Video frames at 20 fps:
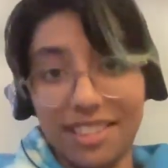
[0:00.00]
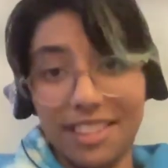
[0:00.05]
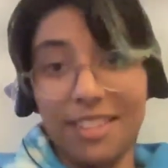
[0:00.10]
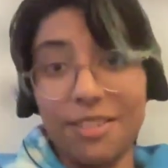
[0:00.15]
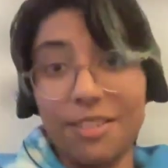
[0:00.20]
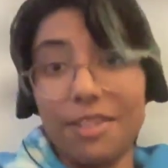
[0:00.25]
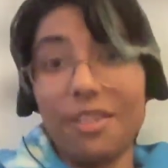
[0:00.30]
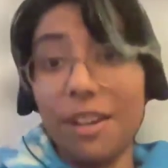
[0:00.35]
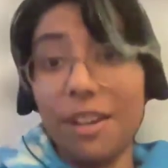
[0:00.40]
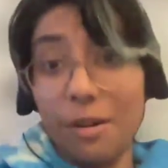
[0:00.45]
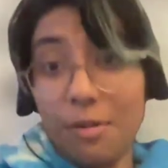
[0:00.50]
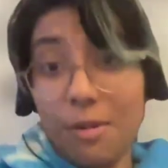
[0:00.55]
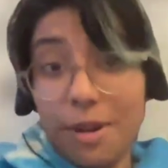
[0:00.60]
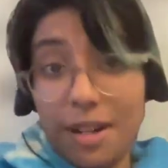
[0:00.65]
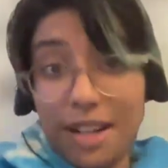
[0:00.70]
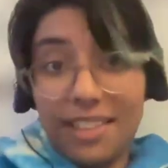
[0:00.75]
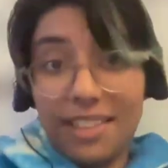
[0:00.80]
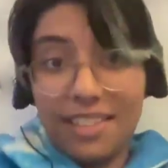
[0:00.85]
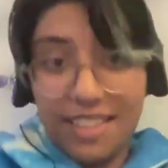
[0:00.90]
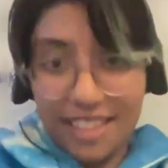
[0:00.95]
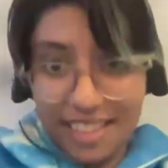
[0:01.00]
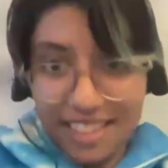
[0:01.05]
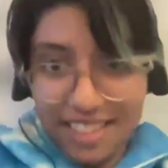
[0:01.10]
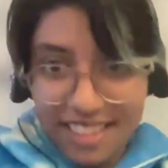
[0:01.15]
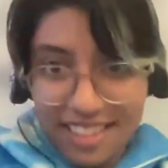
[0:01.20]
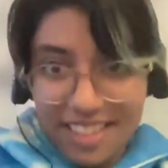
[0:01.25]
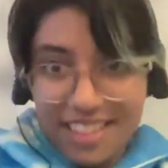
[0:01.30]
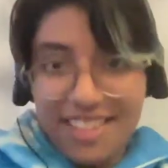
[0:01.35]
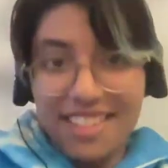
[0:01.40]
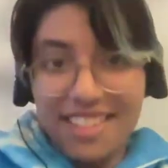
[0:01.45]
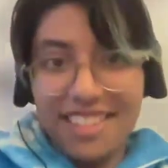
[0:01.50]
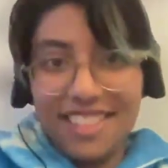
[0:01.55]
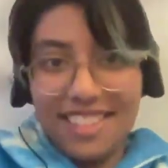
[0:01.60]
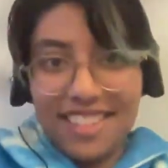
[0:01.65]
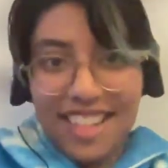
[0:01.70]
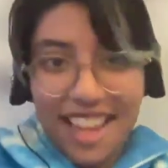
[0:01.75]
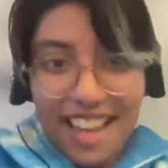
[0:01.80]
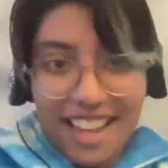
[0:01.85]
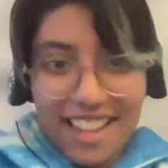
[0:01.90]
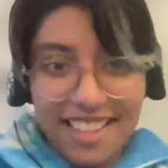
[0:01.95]
Is he talking about
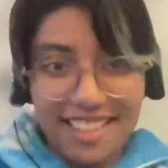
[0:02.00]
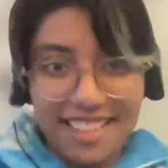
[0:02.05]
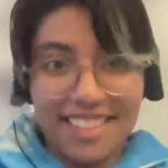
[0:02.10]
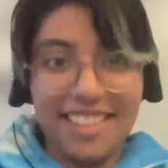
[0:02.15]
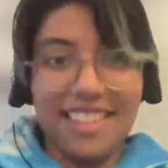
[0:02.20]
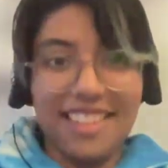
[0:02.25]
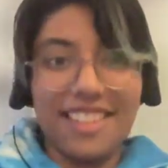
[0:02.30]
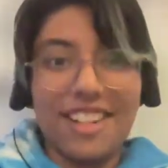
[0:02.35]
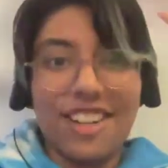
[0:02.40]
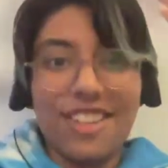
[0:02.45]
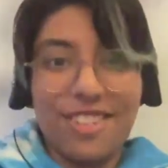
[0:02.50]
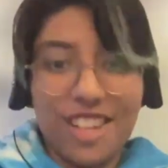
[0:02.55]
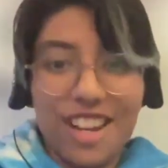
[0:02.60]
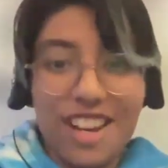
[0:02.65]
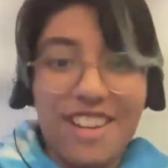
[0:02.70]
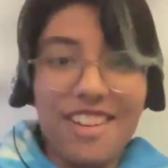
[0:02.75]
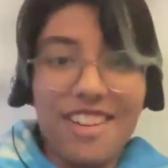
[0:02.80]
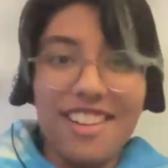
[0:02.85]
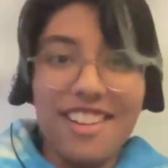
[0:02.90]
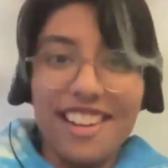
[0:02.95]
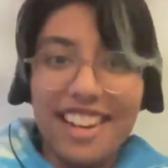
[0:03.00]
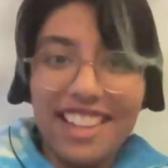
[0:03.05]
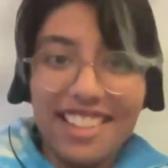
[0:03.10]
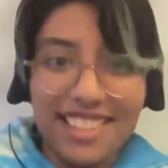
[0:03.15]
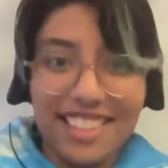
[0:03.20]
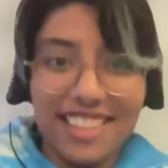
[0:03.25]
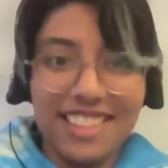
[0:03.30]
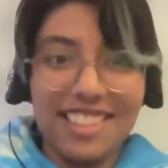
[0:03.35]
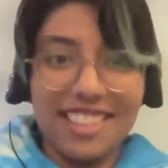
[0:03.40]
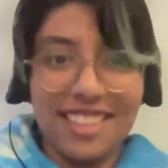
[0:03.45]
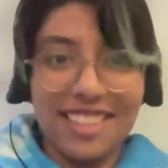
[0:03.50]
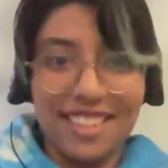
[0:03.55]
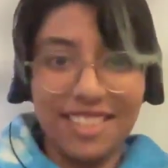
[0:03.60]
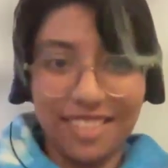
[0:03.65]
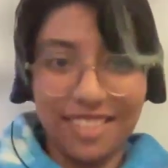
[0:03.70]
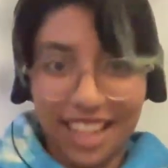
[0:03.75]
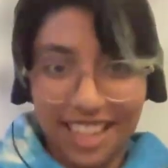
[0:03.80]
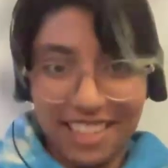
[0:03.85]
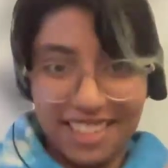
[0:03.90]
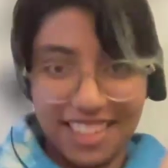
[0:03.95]
existence as the general
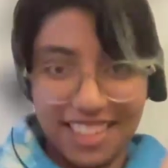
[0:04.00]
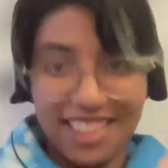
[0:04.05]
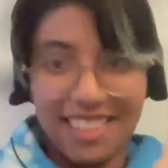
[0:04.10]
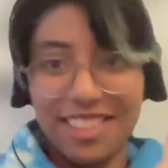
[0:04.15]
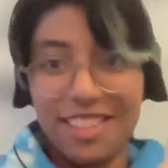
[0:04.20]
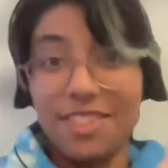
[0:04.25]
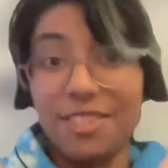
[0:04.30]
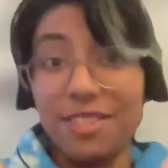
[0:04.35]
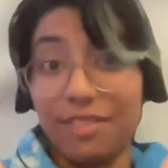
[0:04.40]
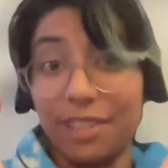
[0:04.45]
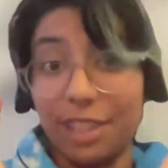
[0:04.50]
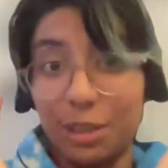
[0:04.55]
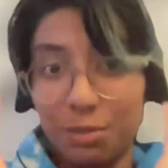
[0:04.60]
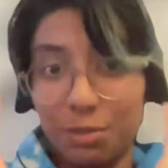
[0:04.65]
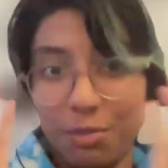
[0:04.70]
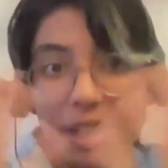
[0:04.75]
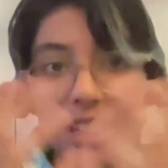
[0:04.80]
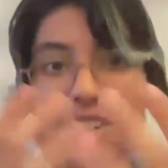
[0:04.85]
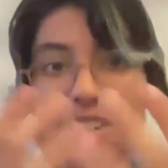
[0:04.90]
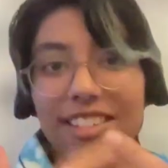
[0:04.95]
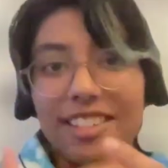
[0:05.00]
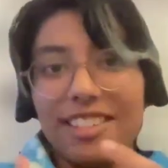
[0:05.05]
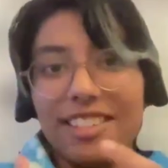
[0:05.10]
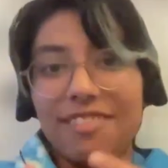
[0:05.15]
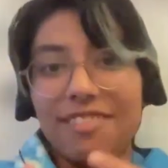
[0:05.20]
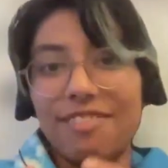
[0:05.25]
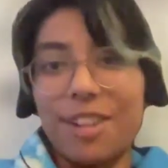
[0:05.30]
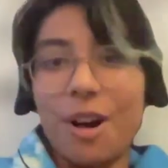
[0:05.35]
existence, or existence of experience,